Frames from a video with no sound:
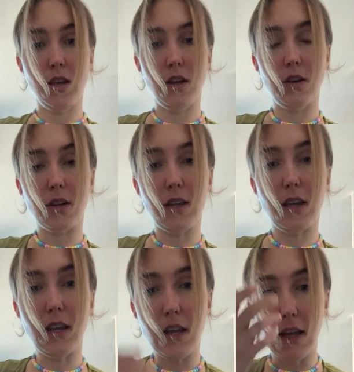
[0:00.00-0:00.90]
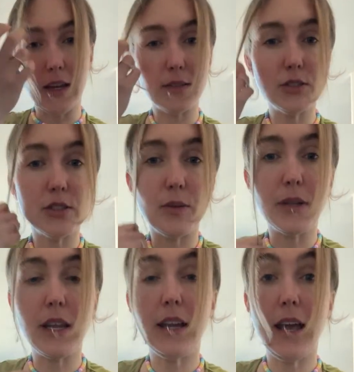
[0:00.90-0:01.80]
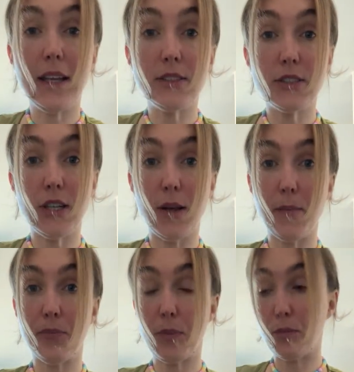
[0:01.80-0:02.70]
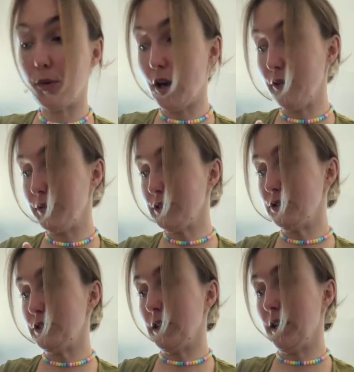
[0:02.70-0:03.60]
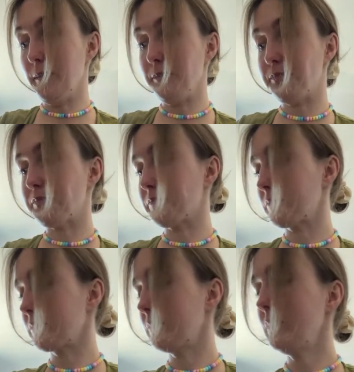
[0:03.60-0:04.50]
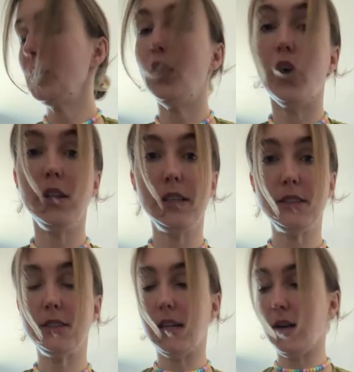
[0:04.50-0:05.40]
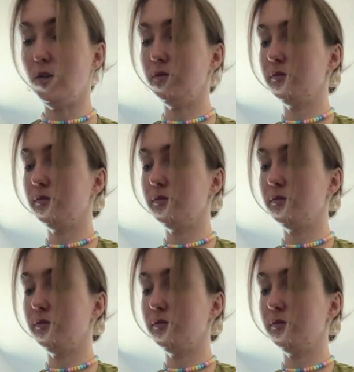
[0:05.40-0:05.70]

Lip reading: Okay, so we can add the broth into the onions now.